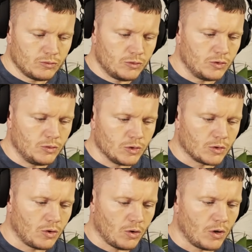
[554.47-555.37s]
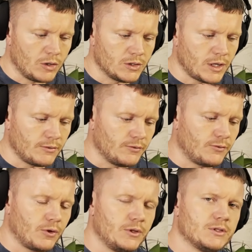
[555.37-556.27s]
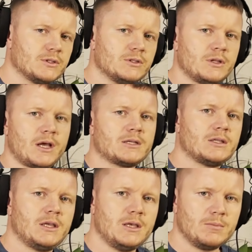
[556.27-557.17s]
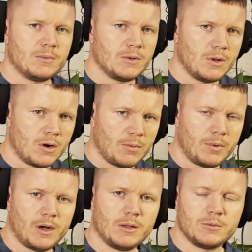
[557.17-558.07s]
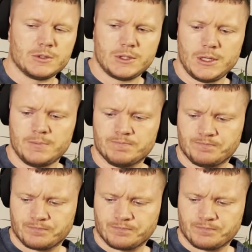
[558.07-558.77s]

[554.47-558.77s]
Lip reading: do the chords. And for this next team, Laura Palmer's team,